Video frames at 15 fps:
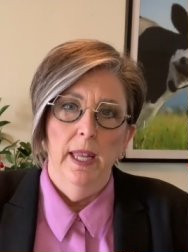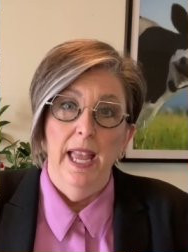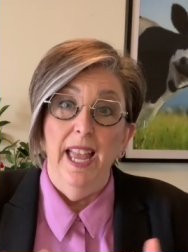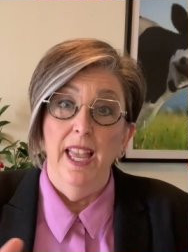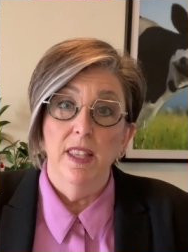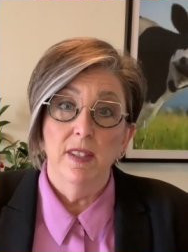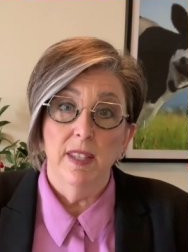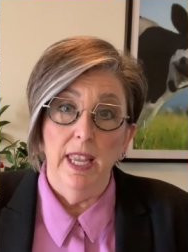
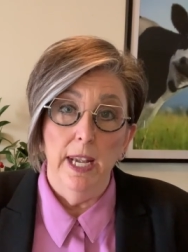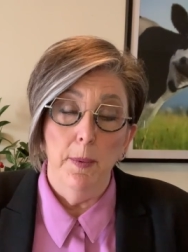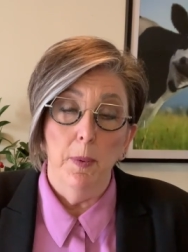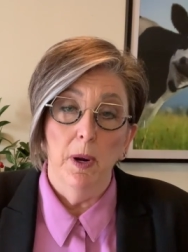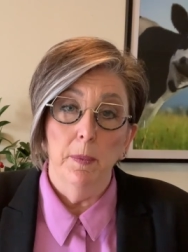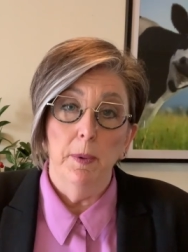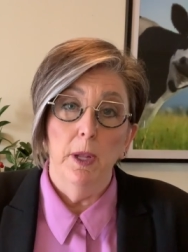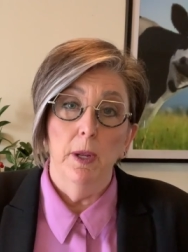As
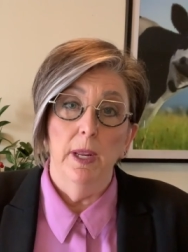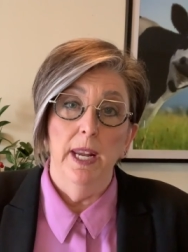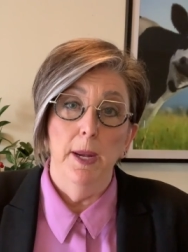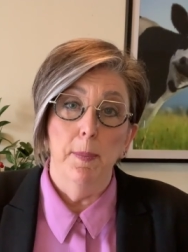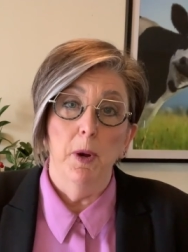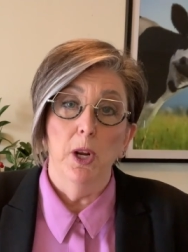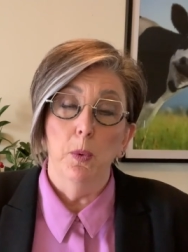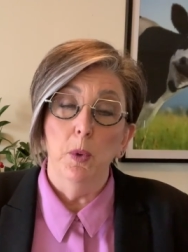
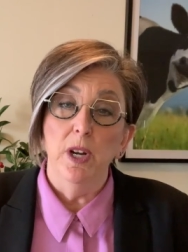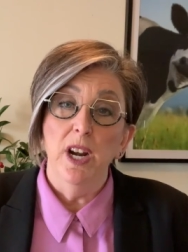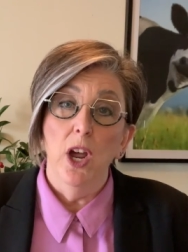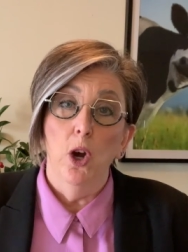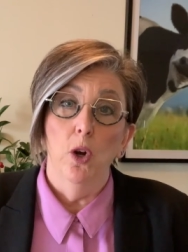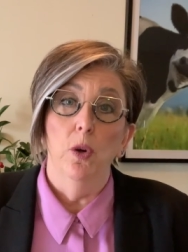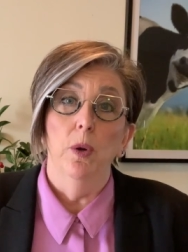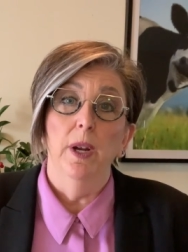anybody would
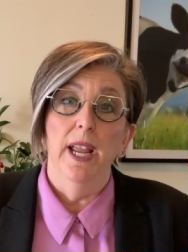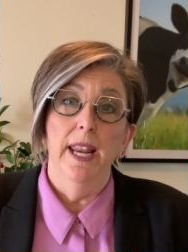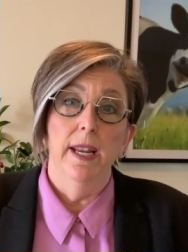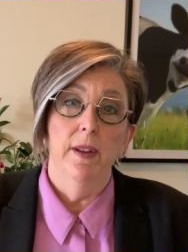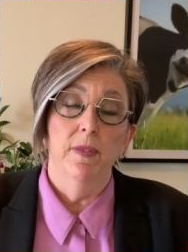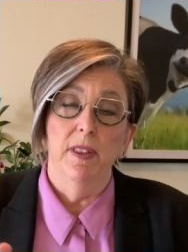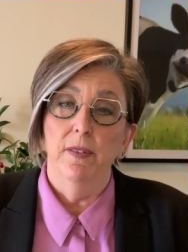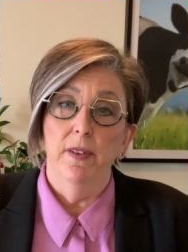know,
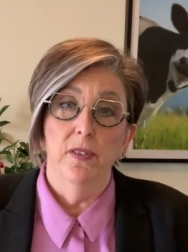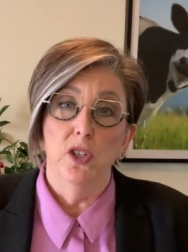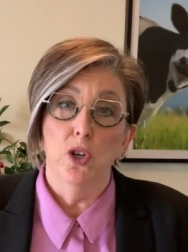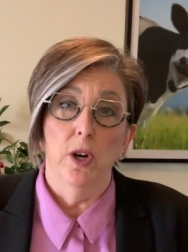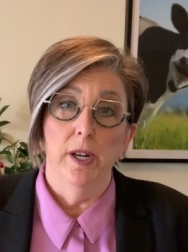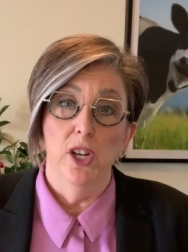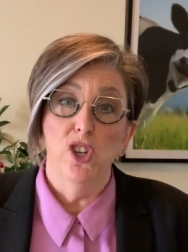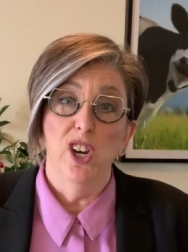if they've ever
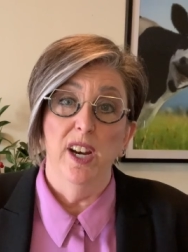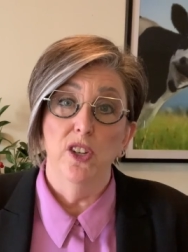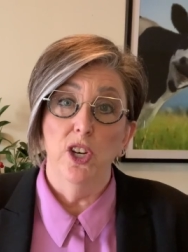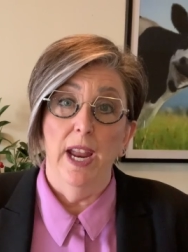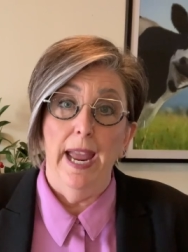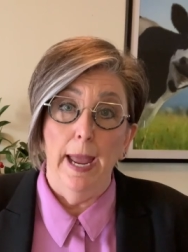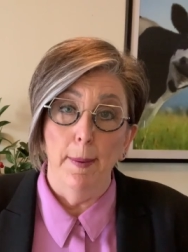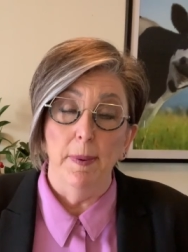tried to change a
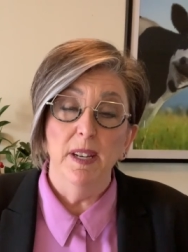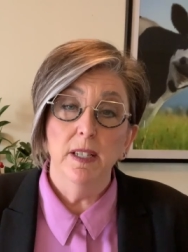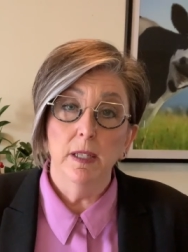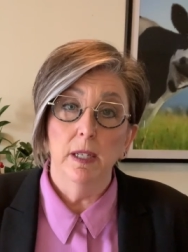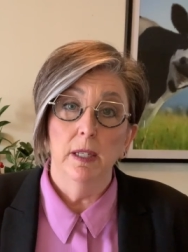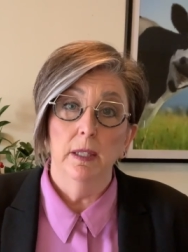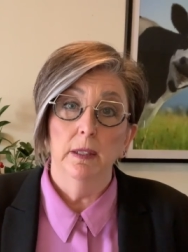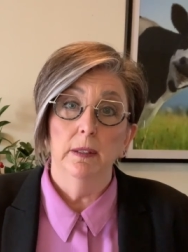
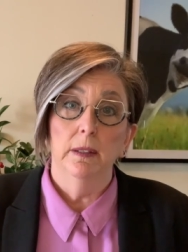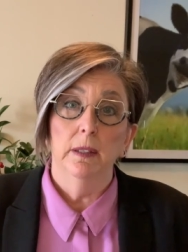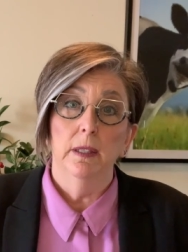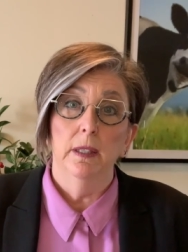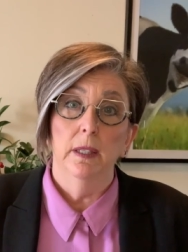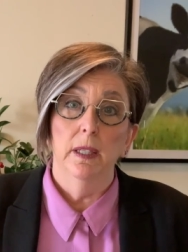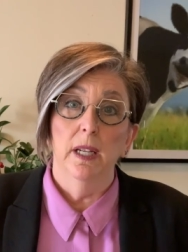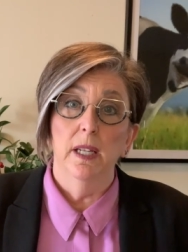habit,
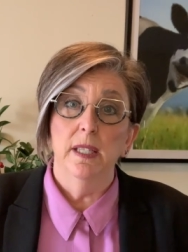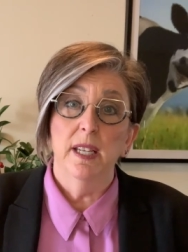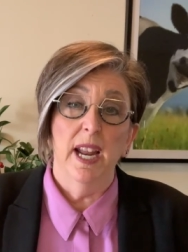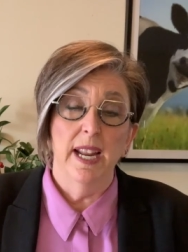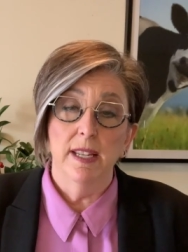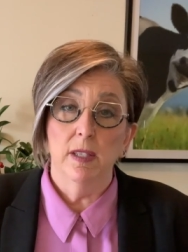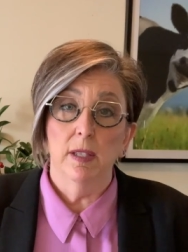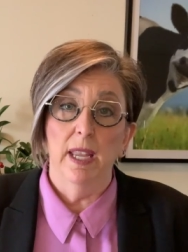it
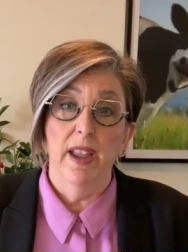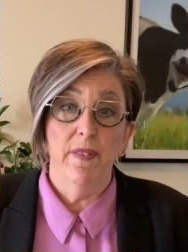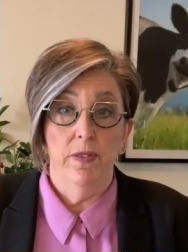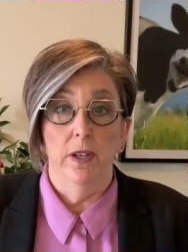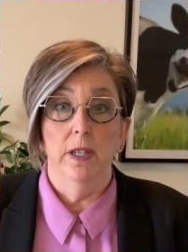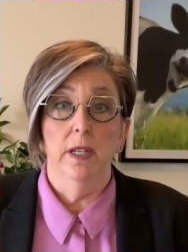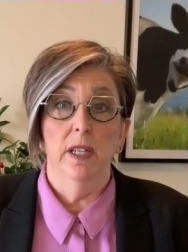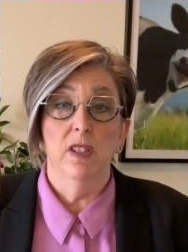takes
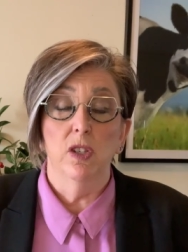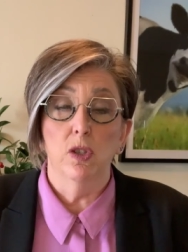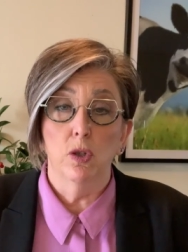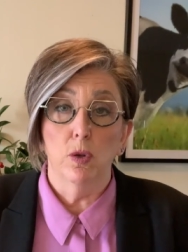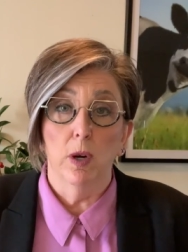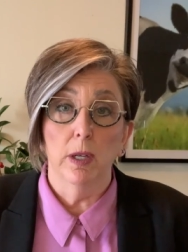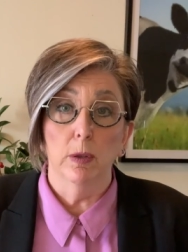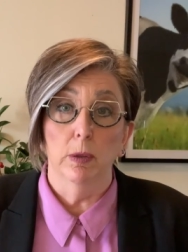effort, it's a
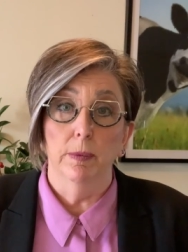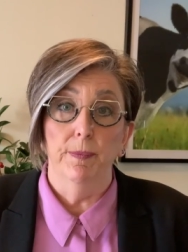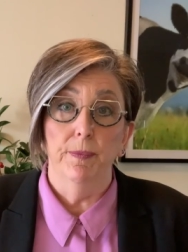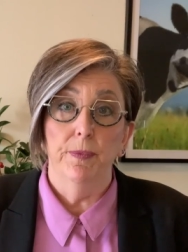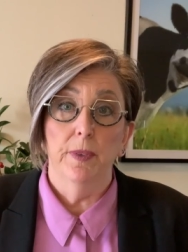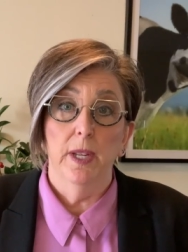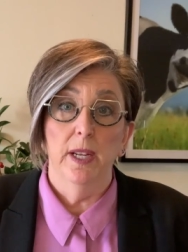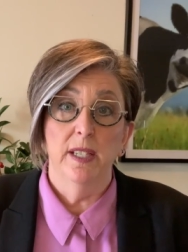struggle,
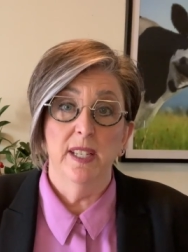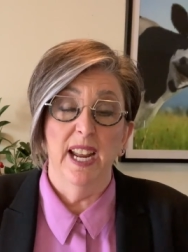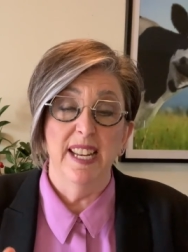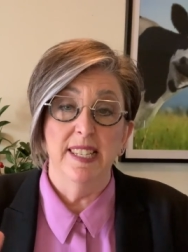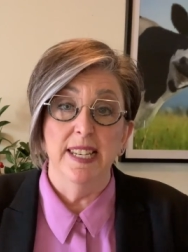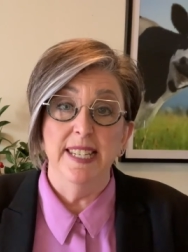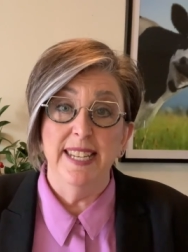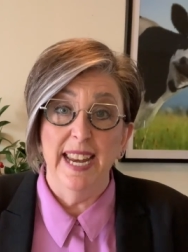it
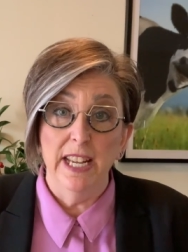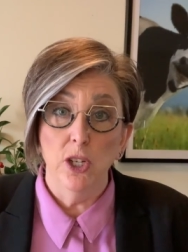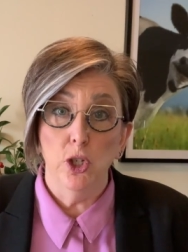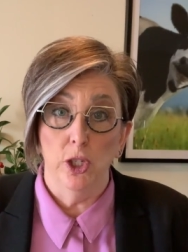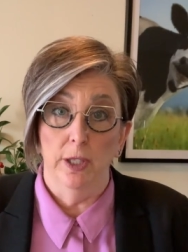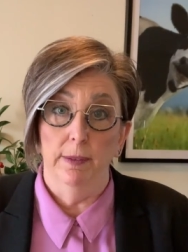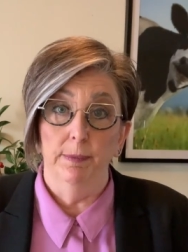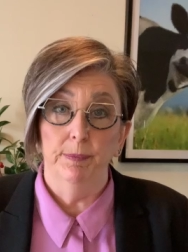takes
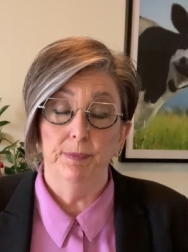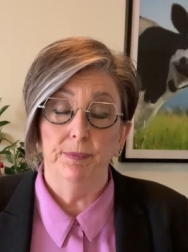intention.